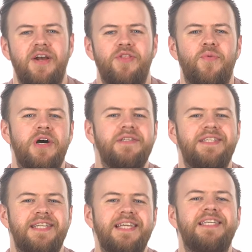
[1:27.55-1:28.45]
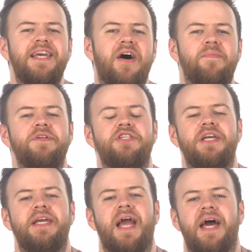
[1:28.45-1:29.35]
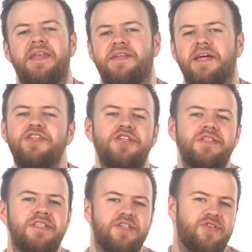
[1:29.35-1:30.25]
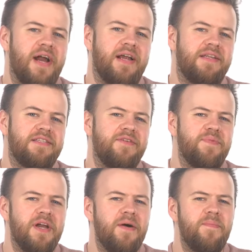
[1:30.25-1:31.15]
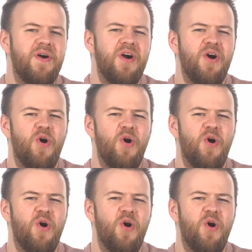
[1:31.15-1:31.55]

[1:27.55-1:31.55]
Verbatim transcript: the words T T R P G and Dungeons and Dragons have become